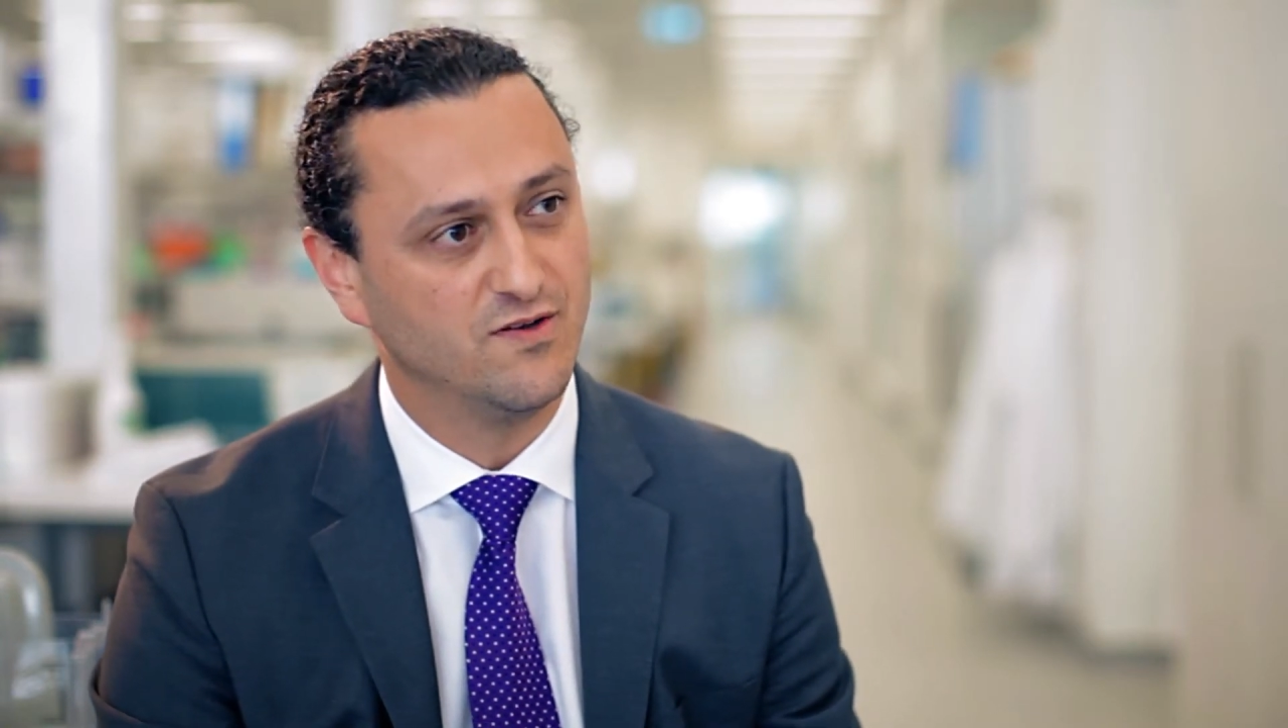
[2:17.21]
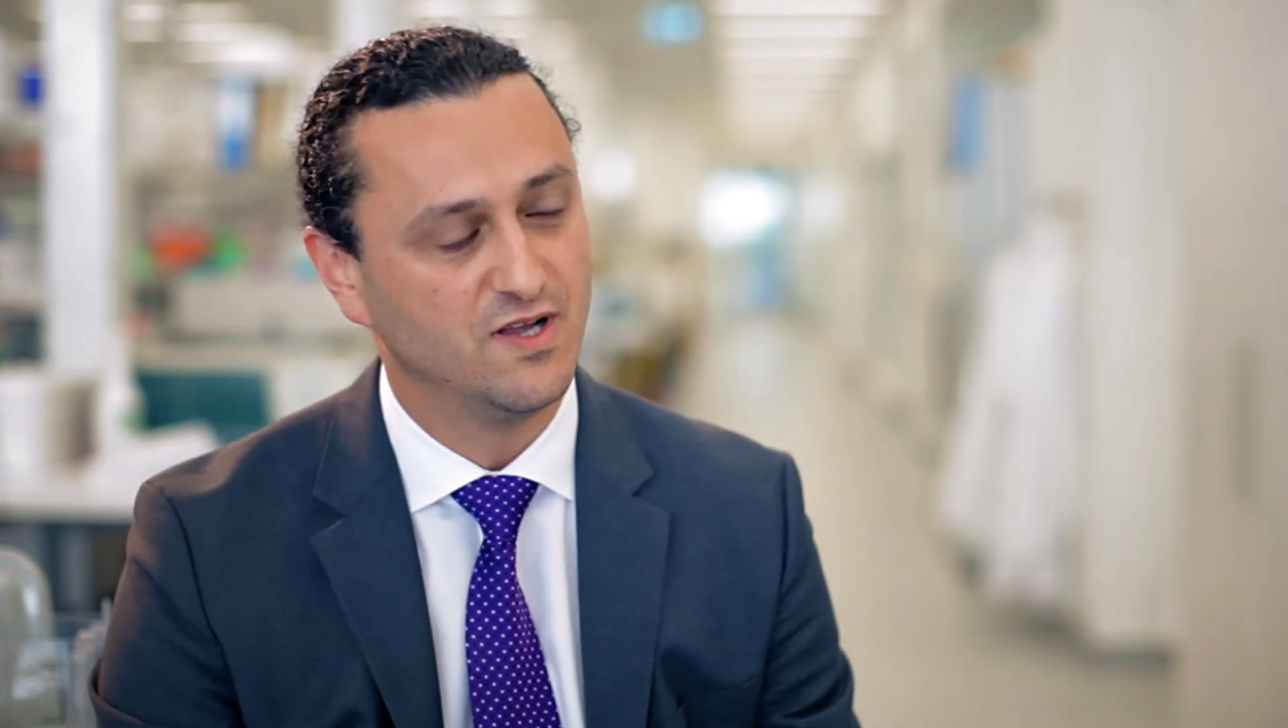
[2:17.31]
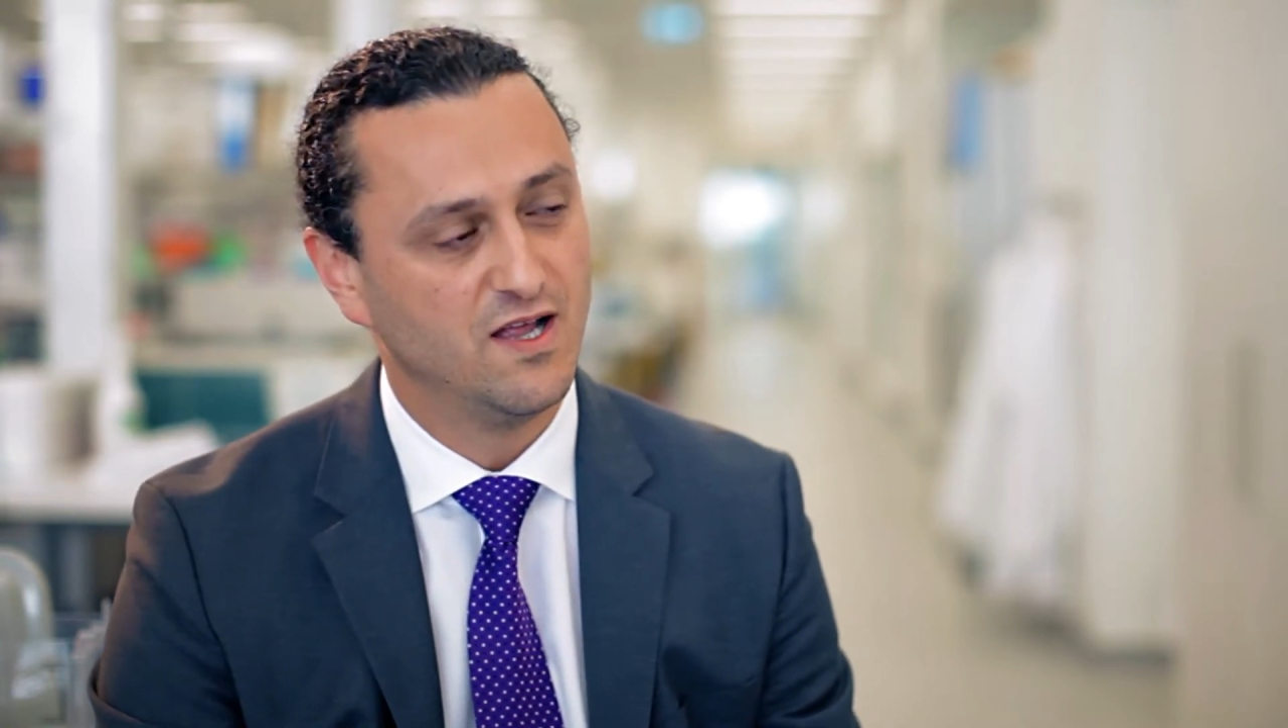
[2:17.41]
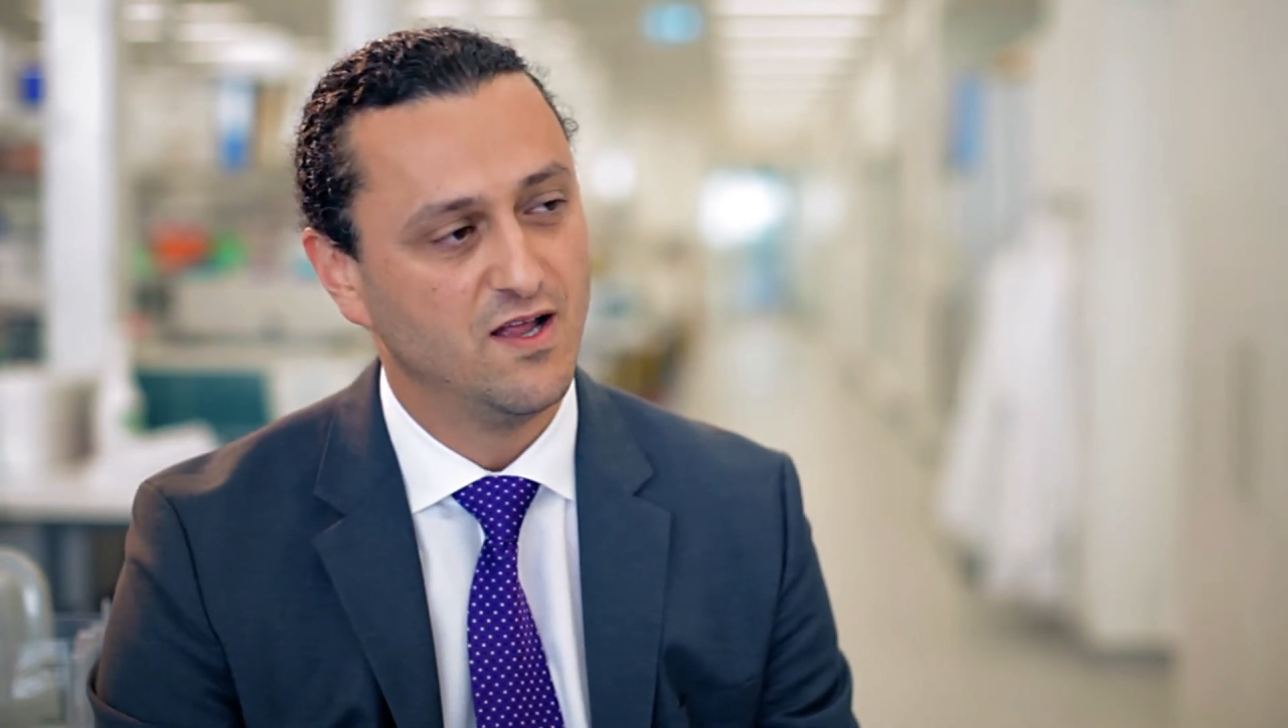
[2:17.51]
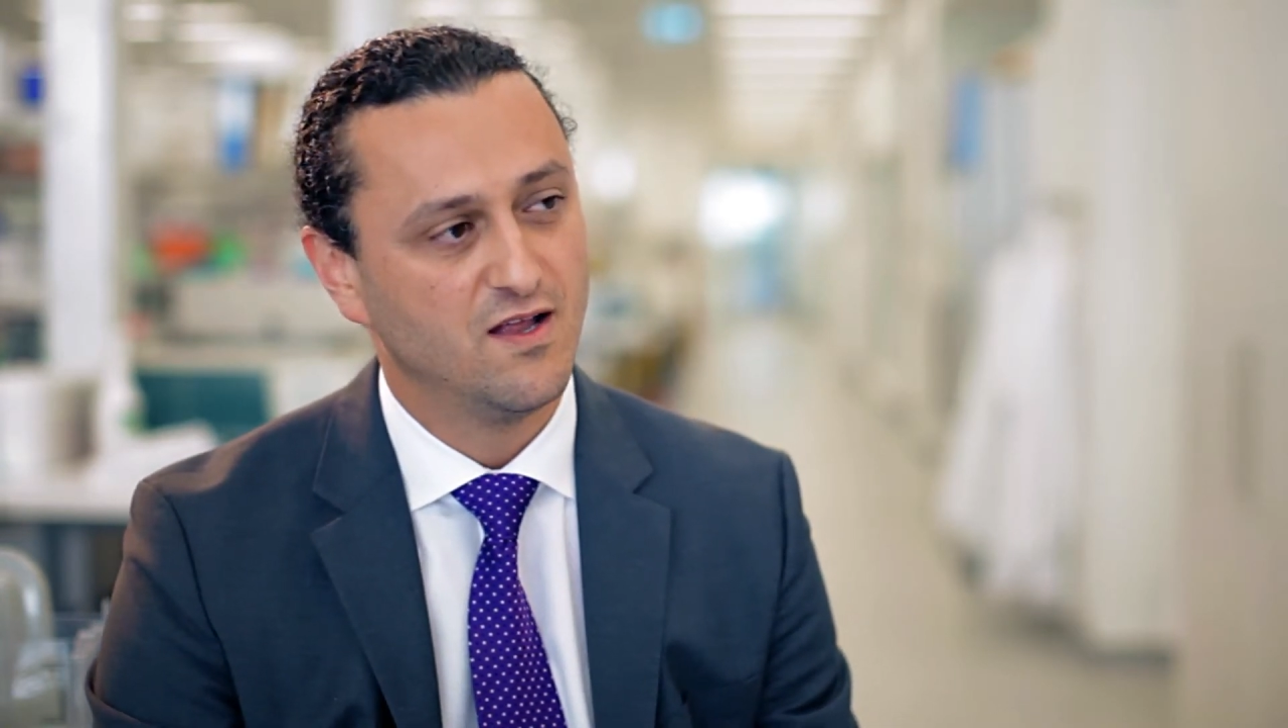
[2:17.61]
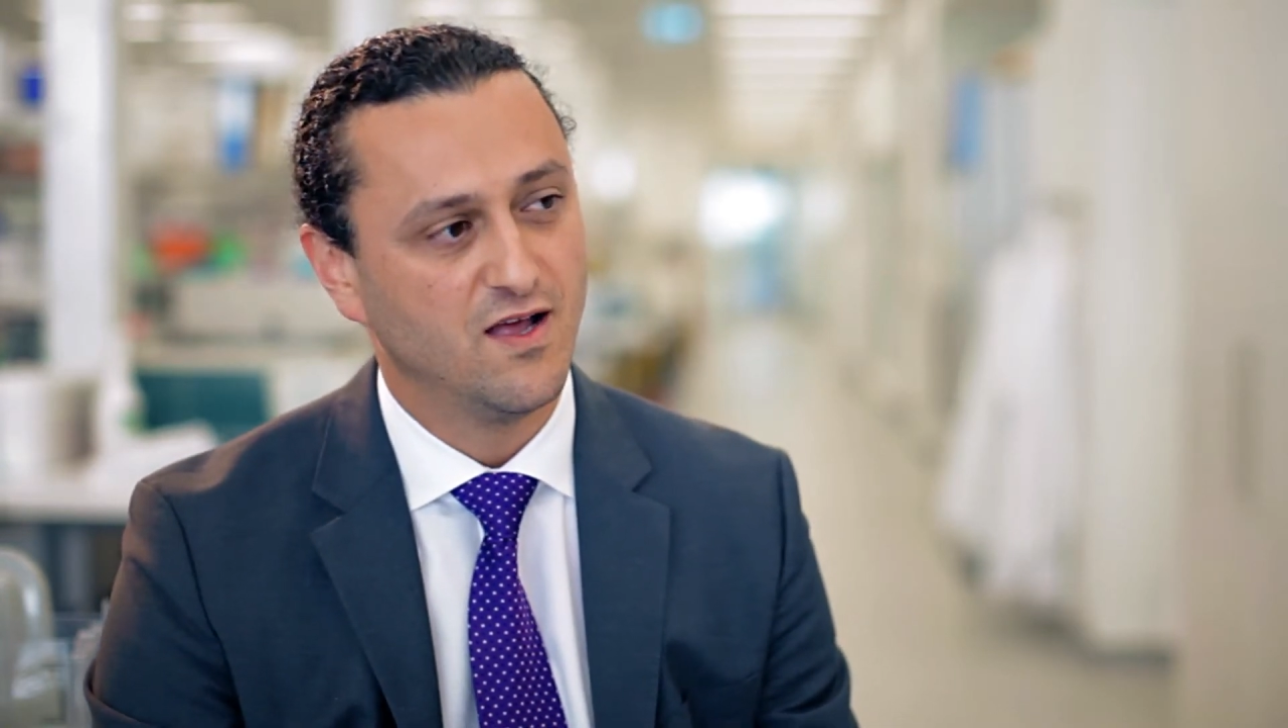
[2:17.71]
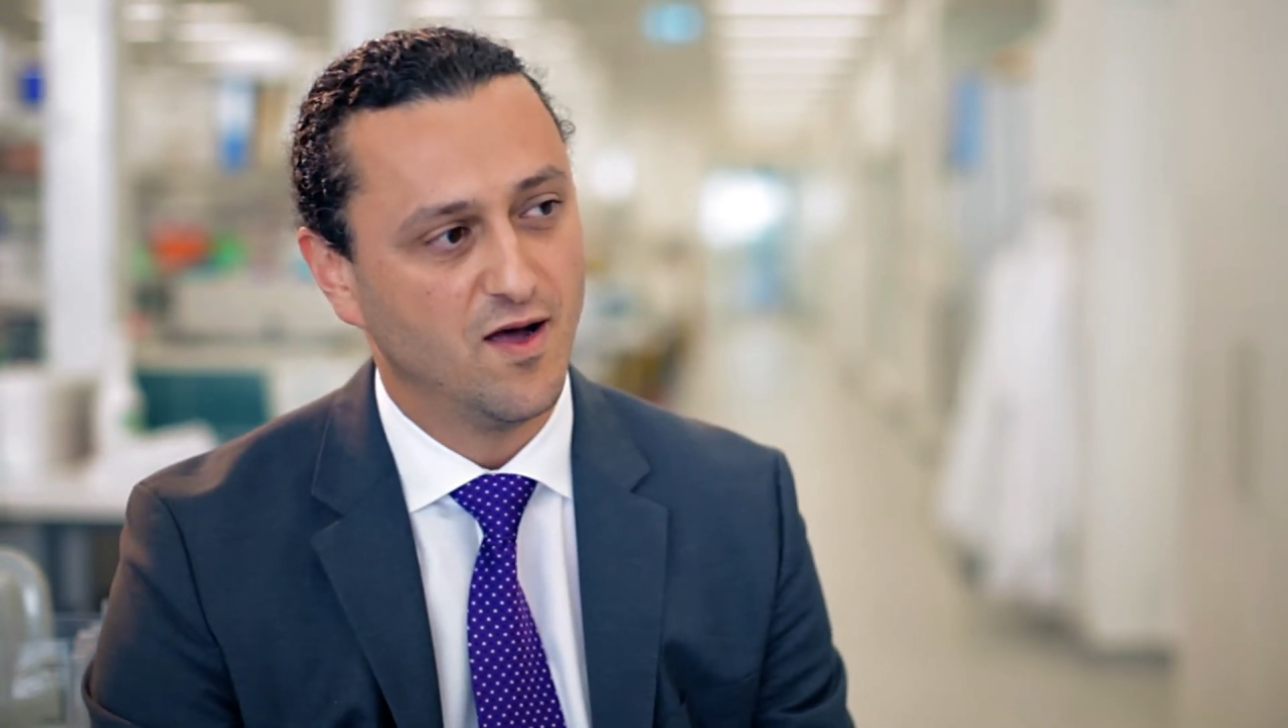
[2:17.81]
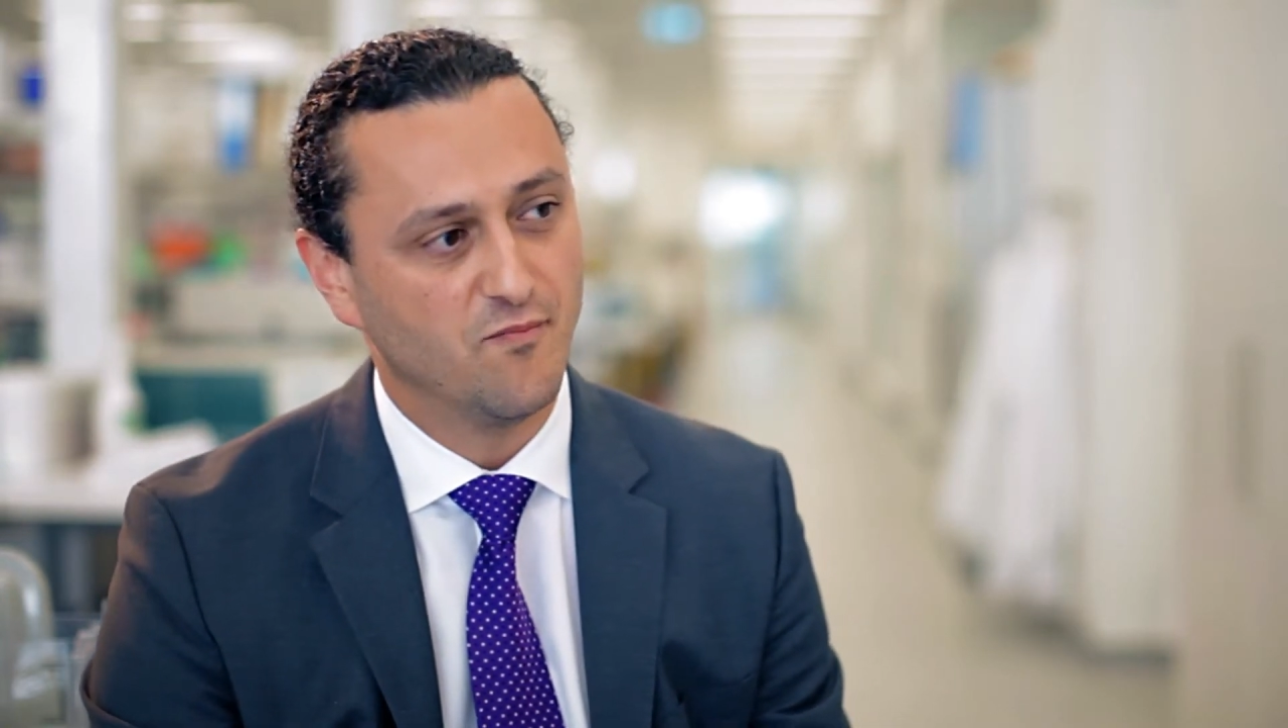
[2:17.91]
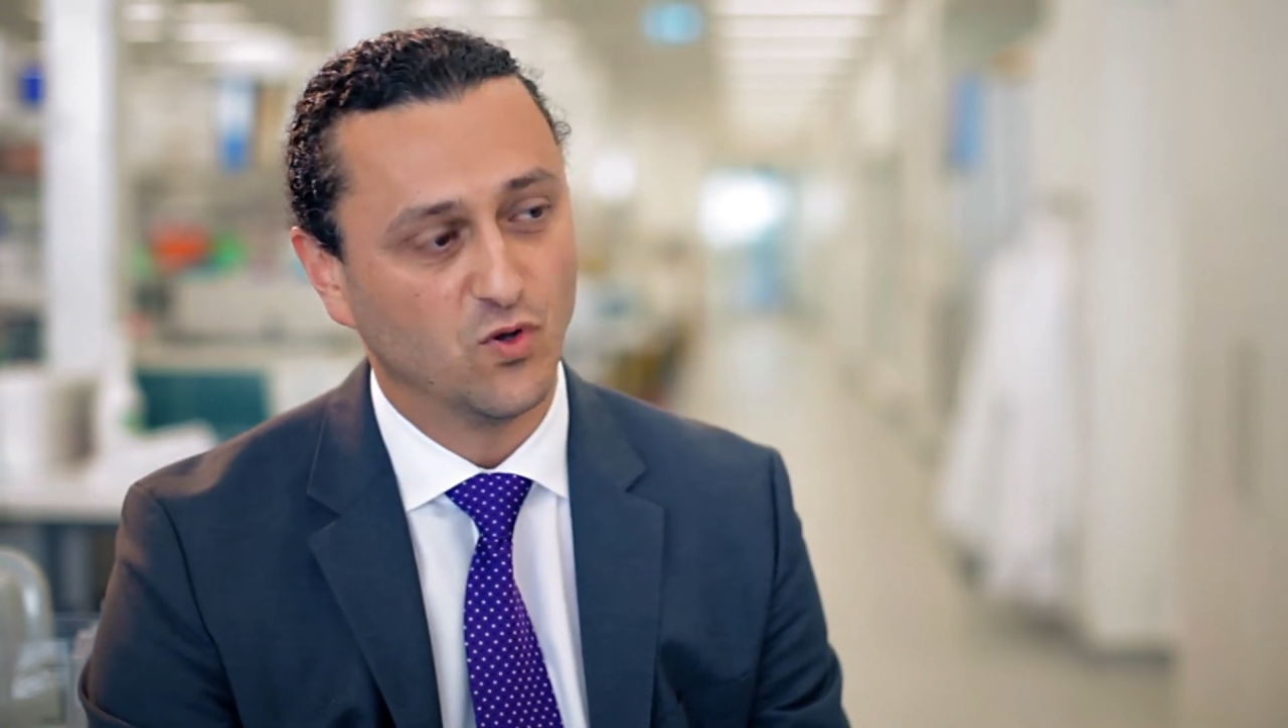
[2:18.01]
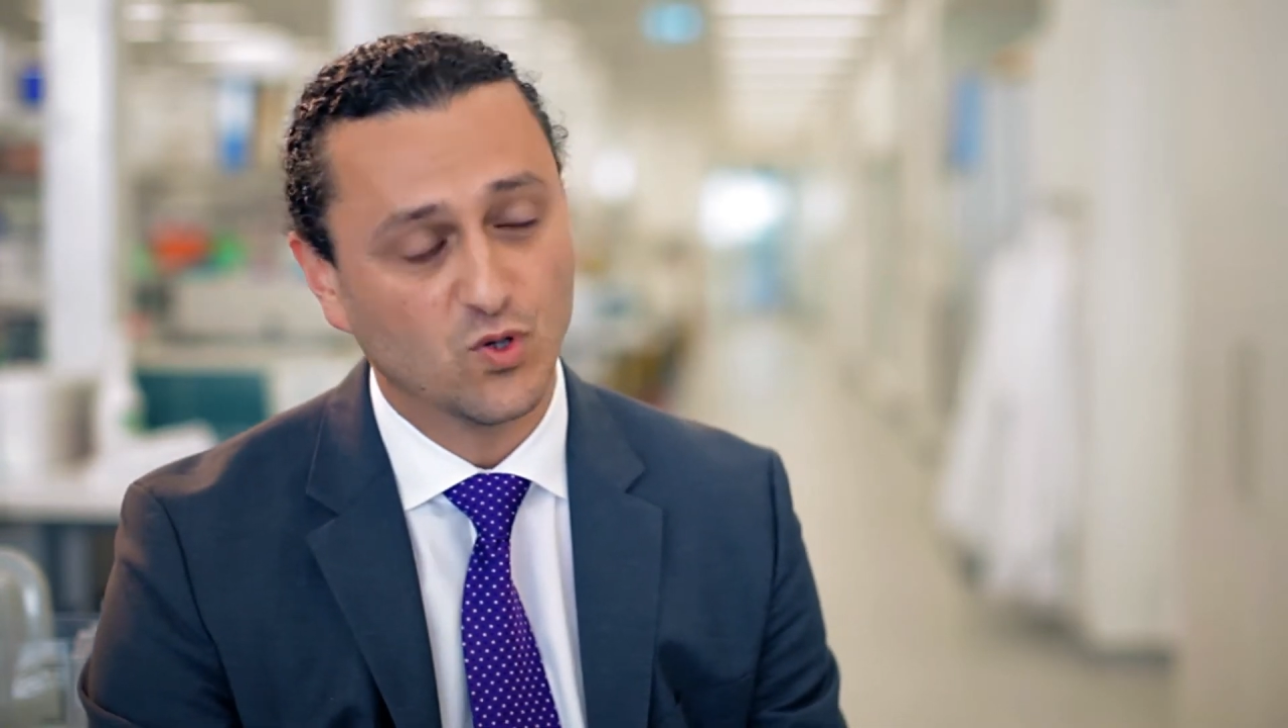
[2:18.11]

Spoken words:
and